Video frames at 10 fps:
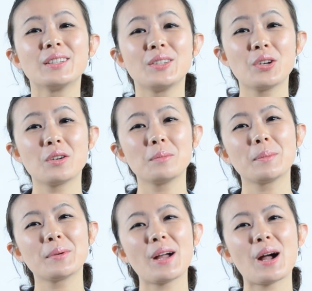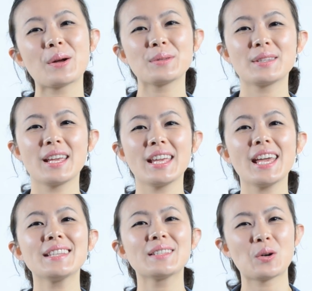you remember how to say
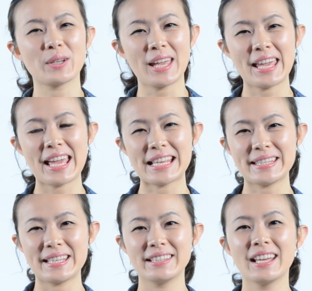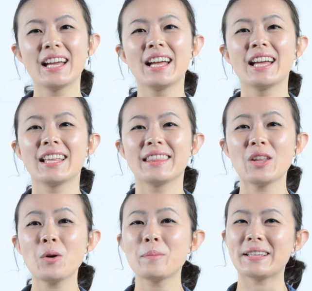it's okay as in
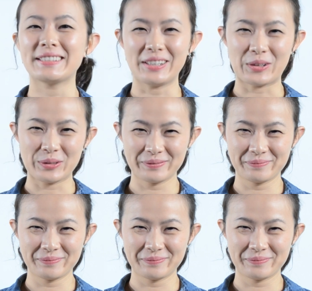no big deal?